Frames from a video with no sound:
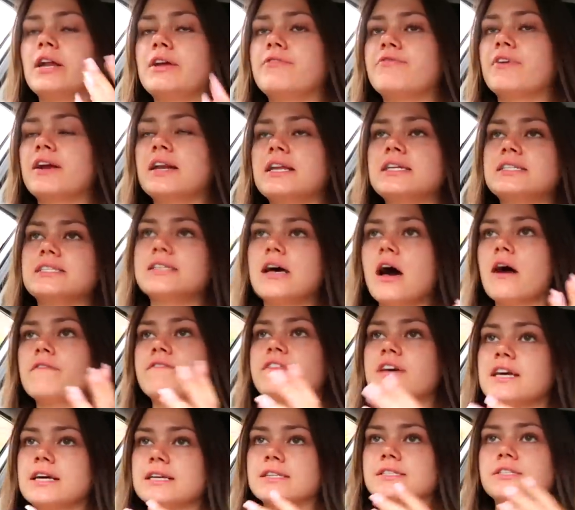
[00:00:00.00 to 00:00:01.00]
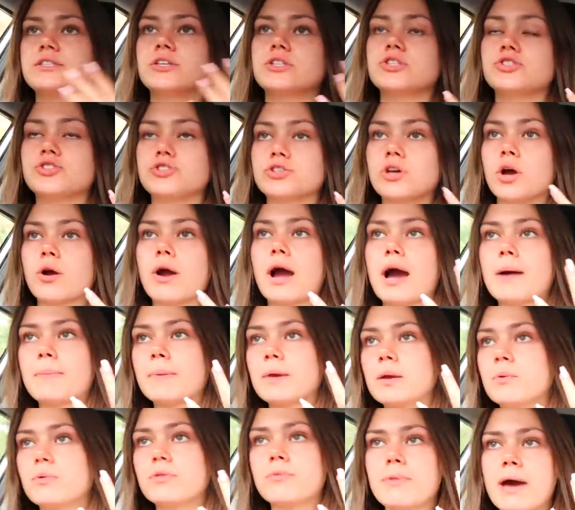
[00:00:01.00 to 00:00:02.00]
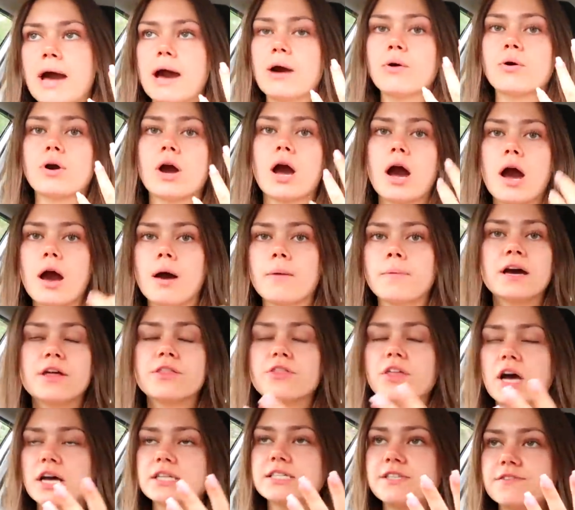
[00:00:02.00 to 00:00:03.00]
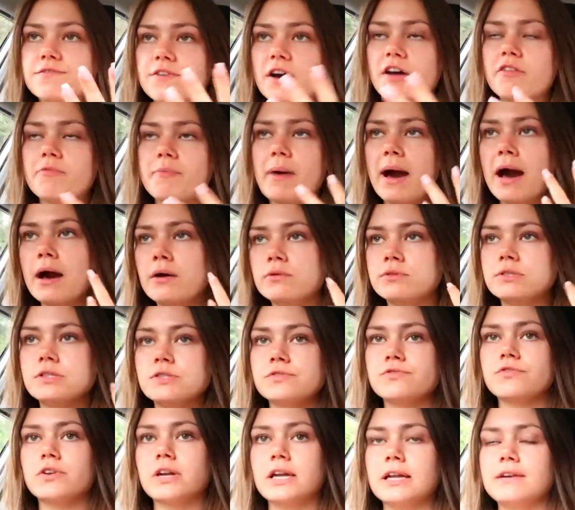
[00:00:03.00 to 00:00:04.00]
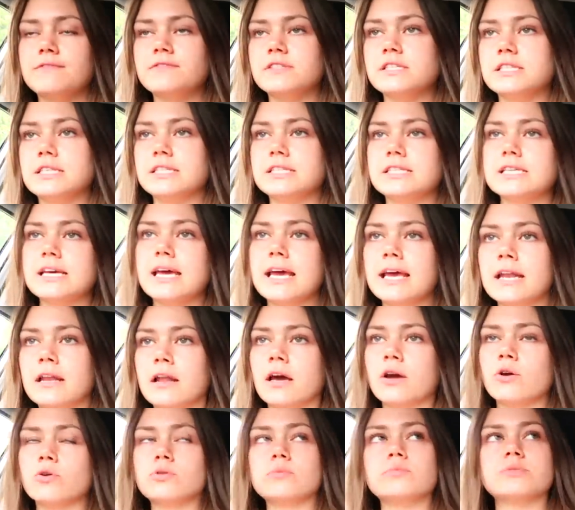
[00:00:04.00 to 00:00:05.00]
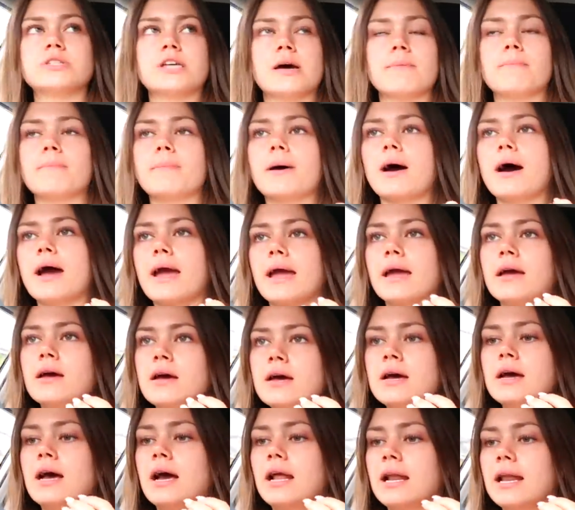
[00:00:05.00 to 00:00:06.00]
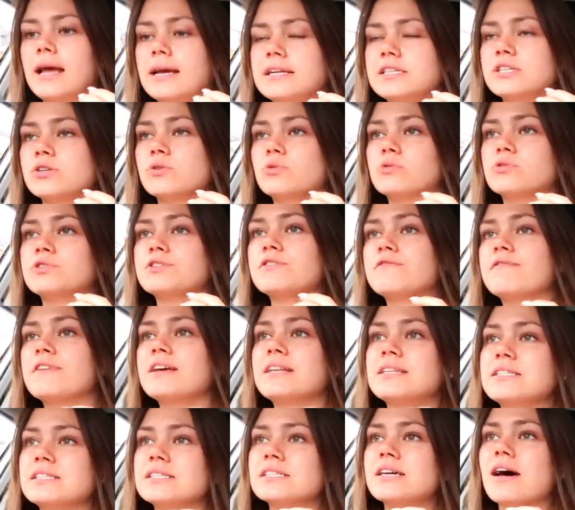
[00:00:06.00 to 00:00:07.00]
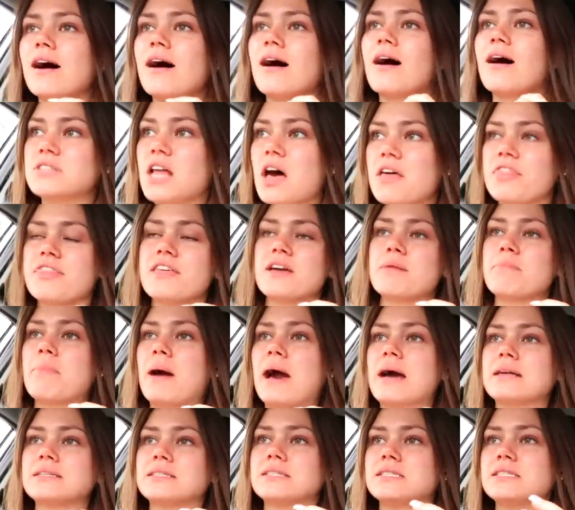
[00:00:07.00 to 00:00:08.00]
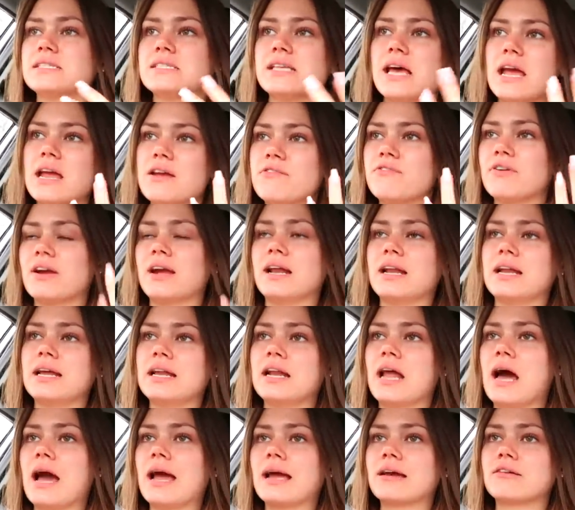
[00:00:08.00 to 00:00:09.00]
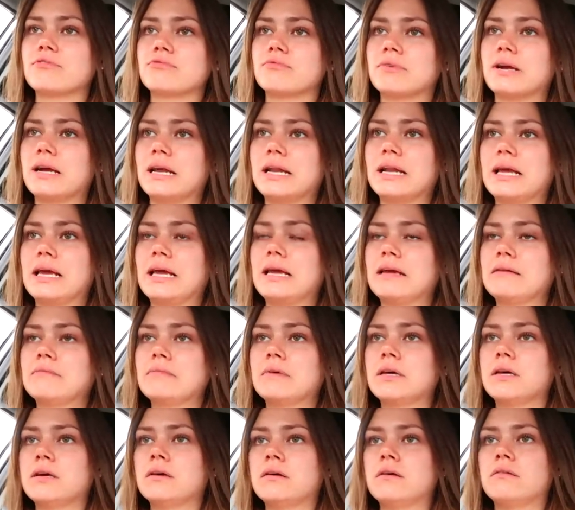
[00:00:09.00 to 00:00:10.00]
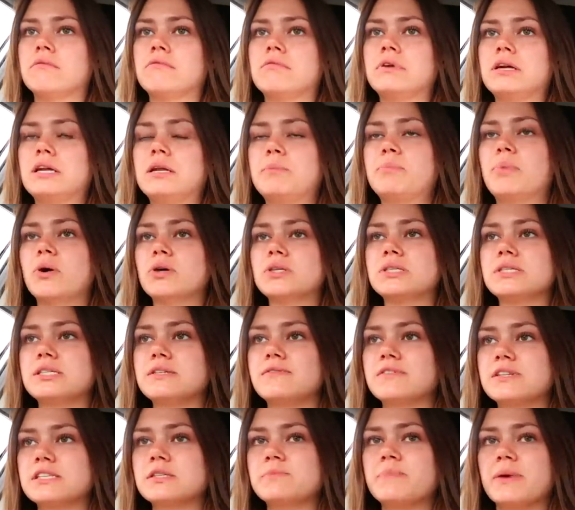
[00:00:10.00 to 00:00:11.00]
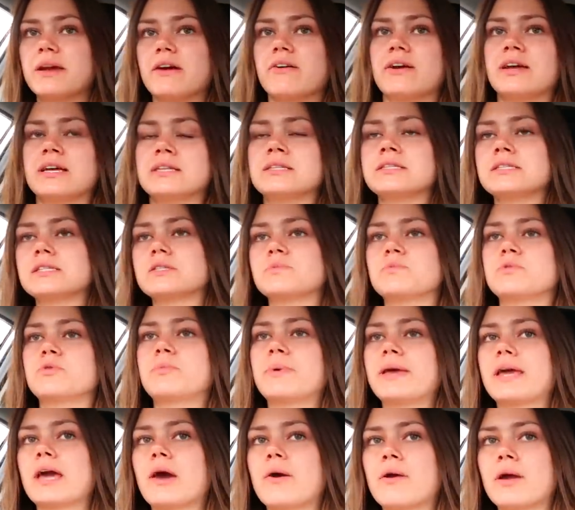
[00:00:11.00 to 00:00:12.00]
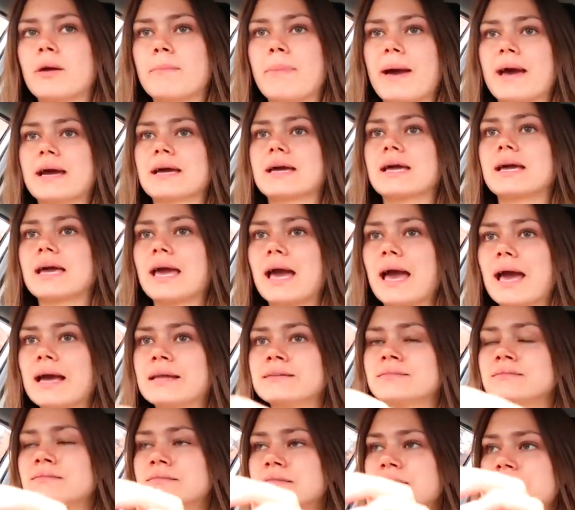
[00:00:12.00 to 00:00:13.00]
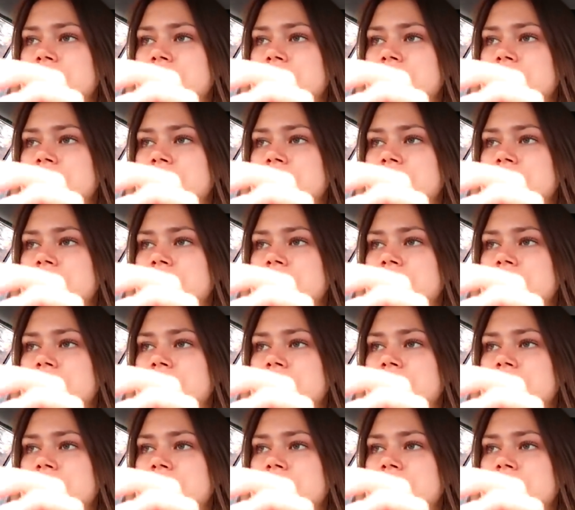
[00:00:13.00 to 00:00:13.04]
Really friendly service, so happy with my outcome. £35 for a lift and a tin. I got them done by a lady called Davinda. Nothing bad to say, really, like really, really positive experience. We'll be going back again.